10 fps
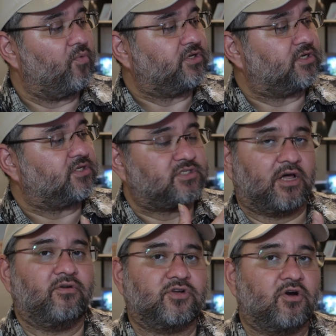which is
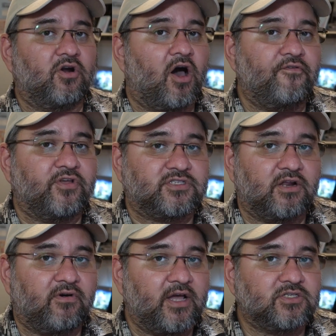turn off at
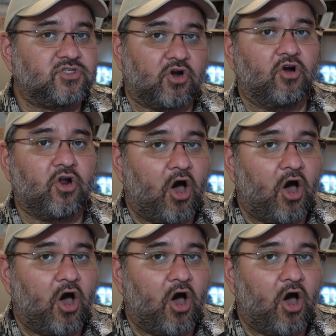sunrise and turn